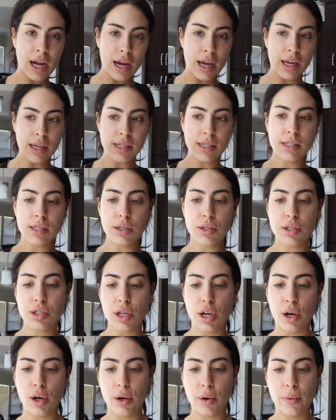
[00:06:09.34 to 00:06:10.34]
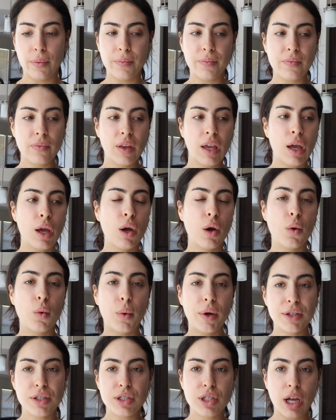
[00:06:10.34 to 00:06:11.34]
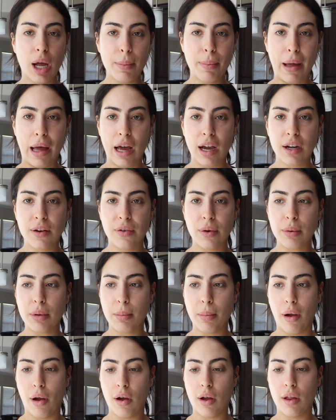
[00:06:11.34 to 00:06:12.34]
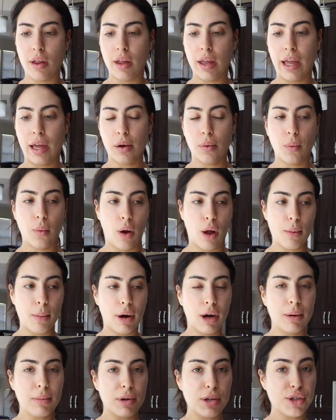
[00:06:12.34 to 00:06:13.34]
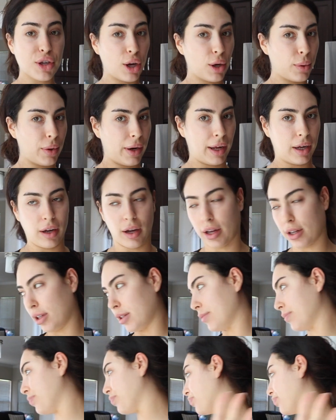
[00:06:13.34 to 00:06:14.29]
guys, so we just got back from the mall and Walmart. I'm going to show you what I got.